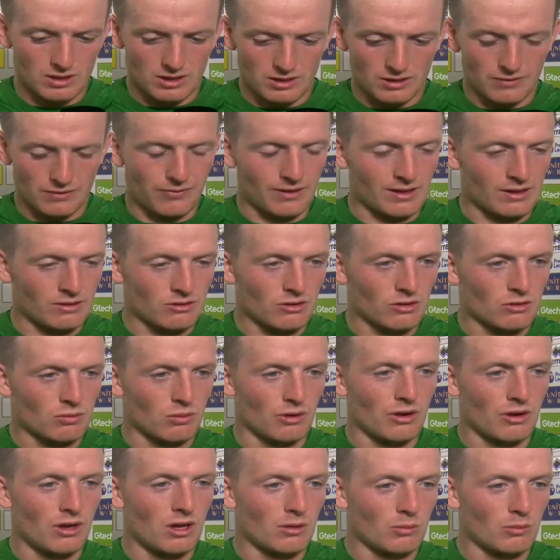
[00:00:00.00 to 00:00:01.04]
the fans just
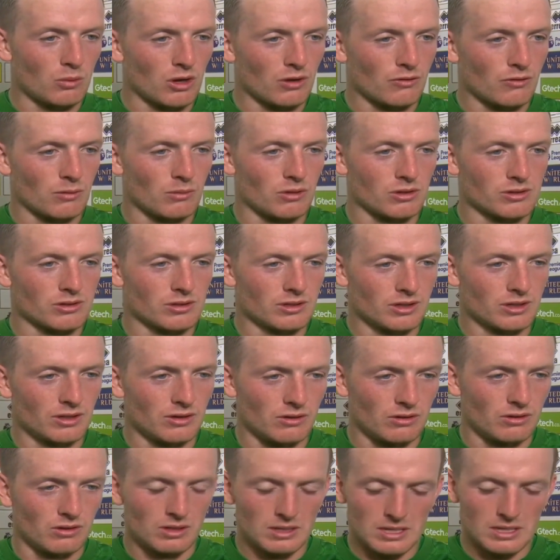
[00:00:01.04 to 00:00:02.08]
want hard work from us, you
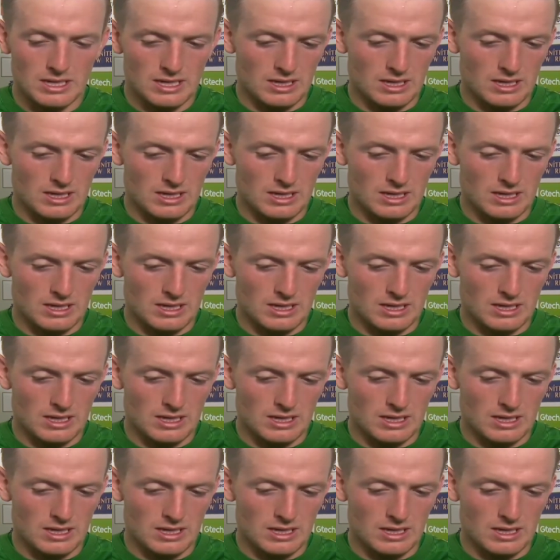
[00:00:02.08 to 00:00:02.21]
know.